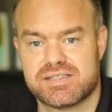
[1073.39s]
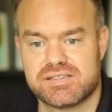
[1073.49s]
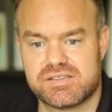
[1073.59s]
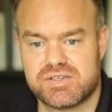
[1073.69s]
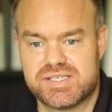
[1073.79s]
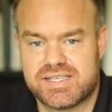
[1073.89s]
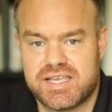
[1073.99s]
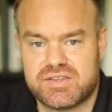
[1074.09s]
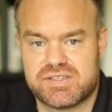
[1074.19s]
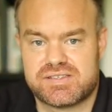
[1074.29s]
And so he's
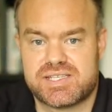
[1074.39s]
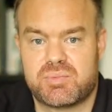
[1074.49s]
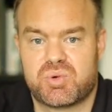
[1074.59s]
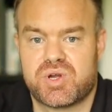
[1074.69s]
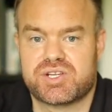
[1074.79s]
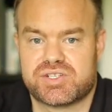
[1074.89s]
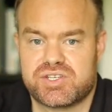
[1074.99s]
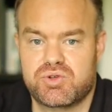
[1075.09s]
saying there's a separation.